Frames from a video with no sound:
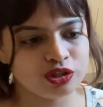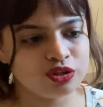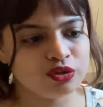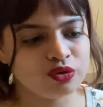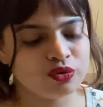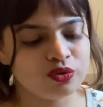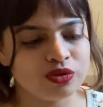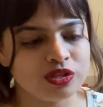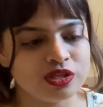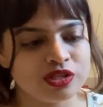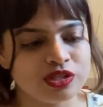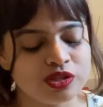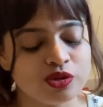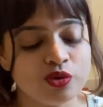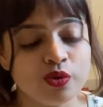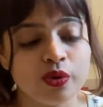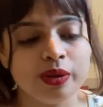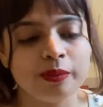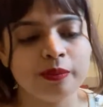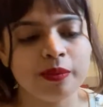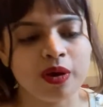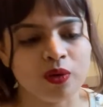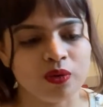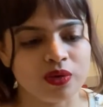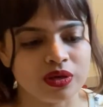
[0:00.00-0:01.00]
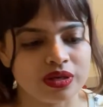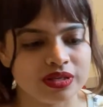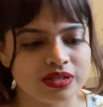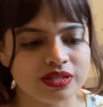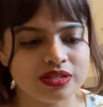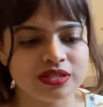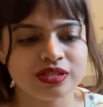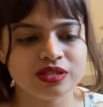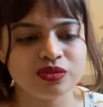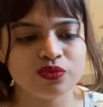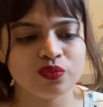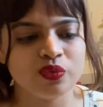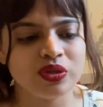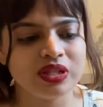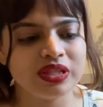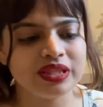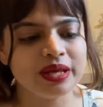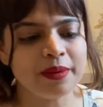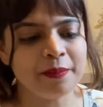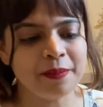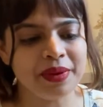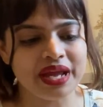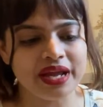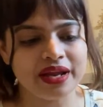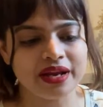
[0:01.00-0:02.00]
through the snowy mountains, will they
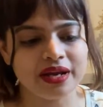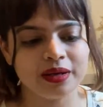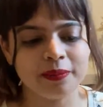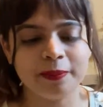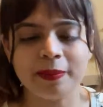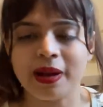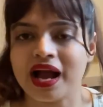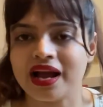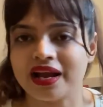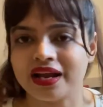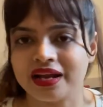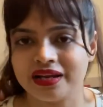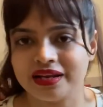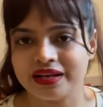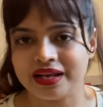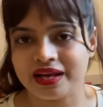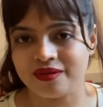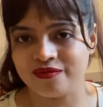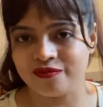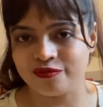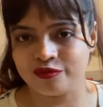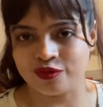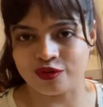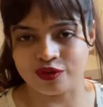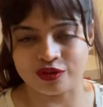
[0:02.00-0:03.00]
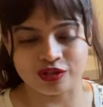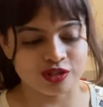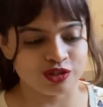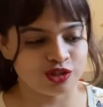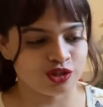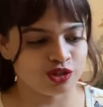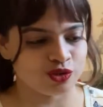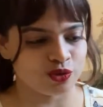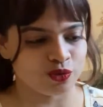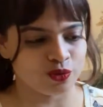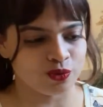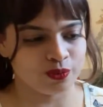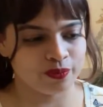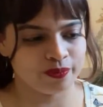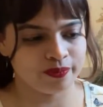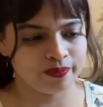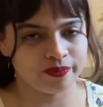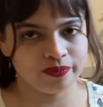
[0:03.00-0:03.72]
make it back in time for the show?